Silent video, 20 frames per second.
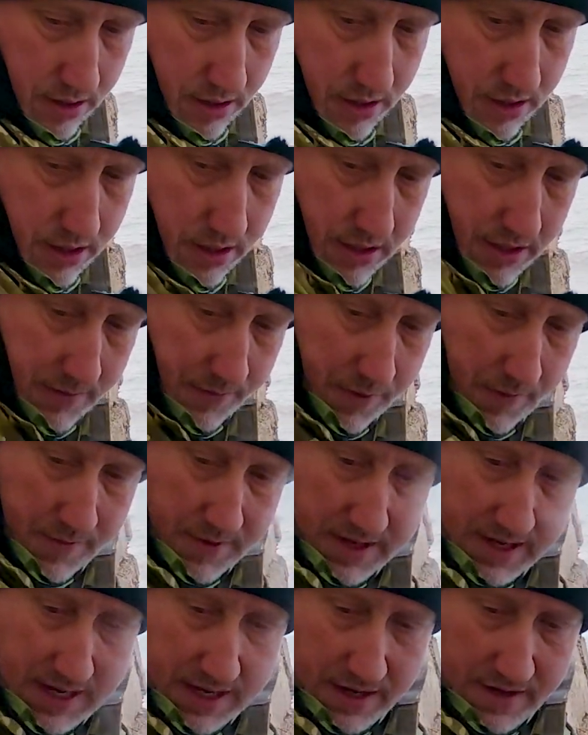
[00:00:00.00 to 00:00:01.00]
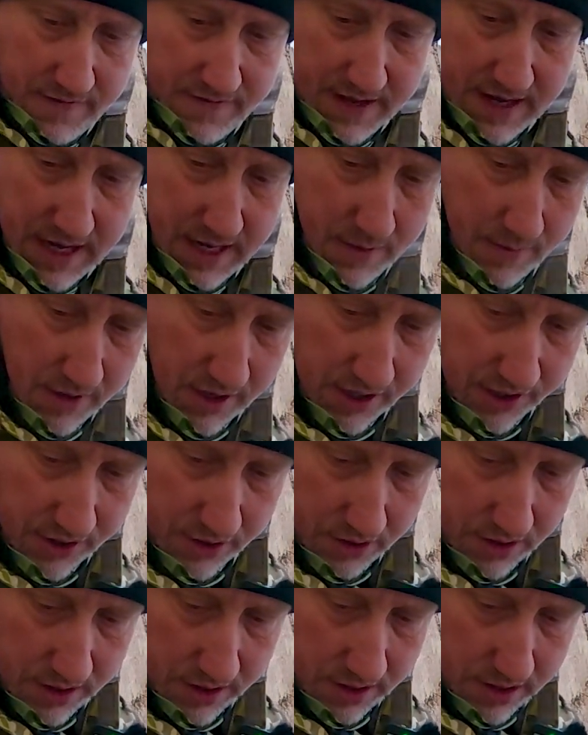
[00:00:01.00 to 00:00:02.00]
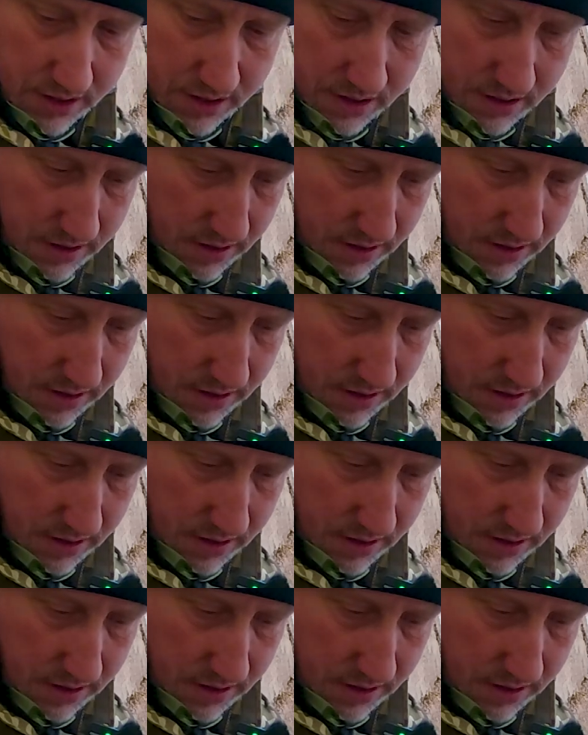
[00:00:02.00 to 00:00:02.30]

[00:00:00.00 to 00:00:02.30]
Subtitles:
Let's put the lid over there where it's not going to